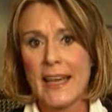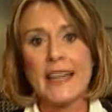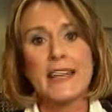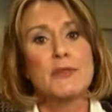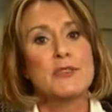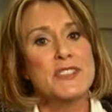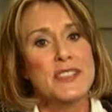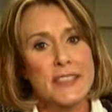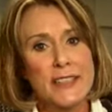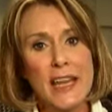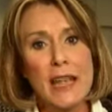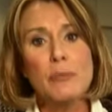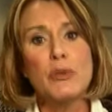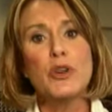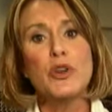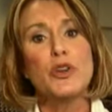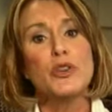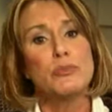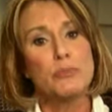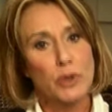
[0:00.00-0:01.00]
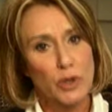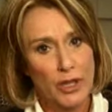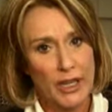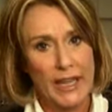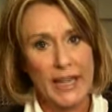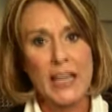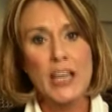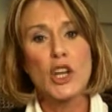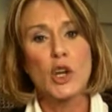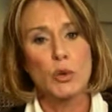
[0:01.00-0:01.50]
and it was the neighborhood
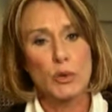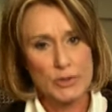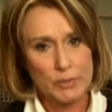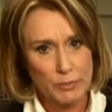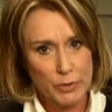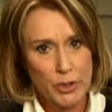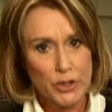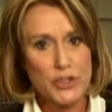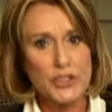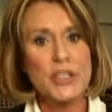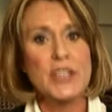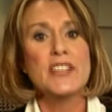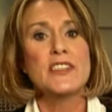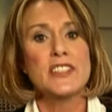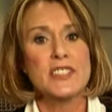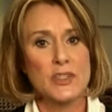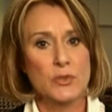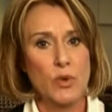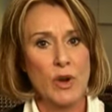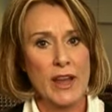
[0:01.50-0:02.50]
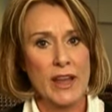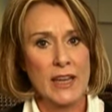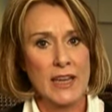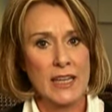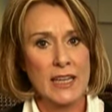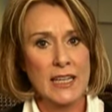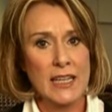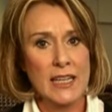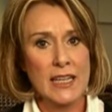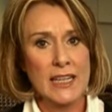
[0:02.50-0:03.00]
bully who was pushing the swing,
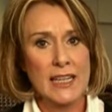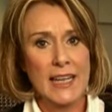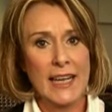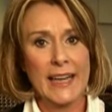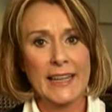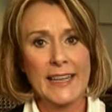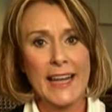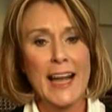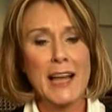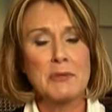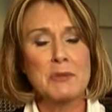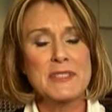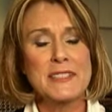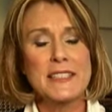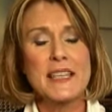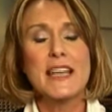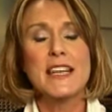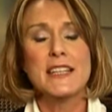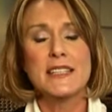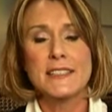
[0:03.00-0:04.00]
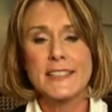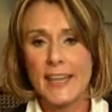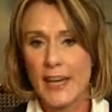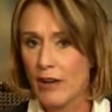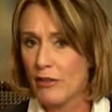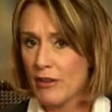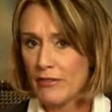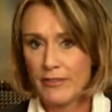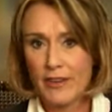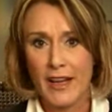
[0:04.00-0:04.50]
and I was
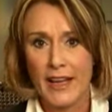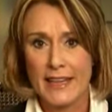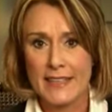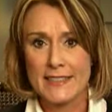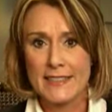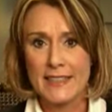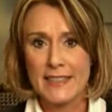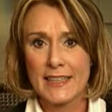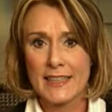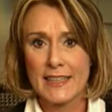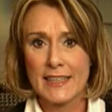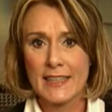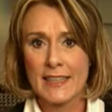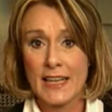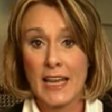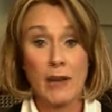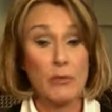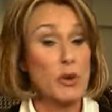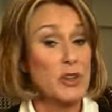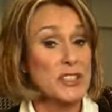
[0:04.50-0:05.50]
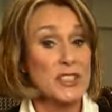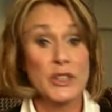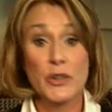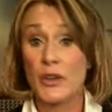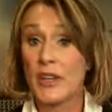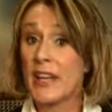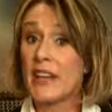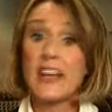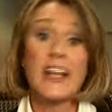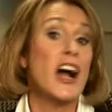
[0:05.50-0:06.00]
terrified. I wasn't
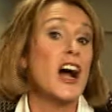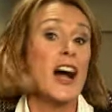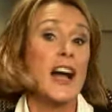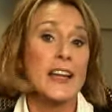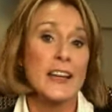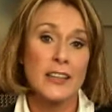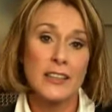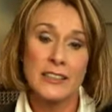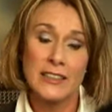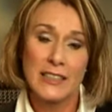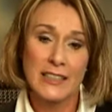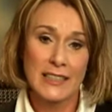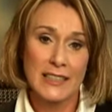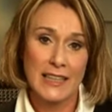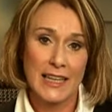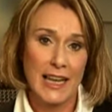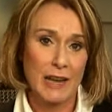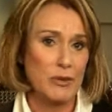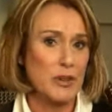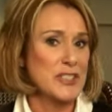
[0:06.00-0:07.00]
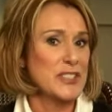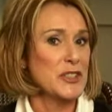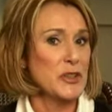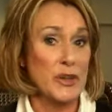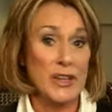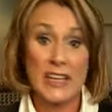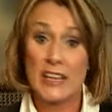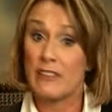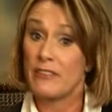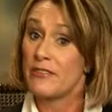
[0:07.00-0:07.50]
going any higher, I wasn't
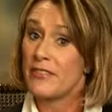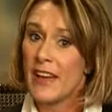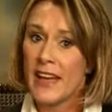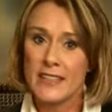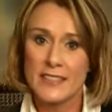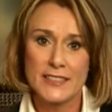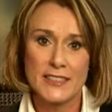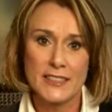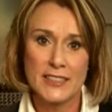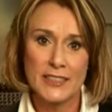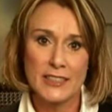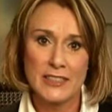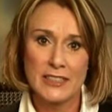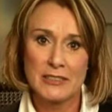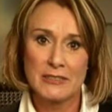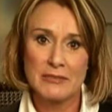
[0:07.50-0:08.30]
going any faster,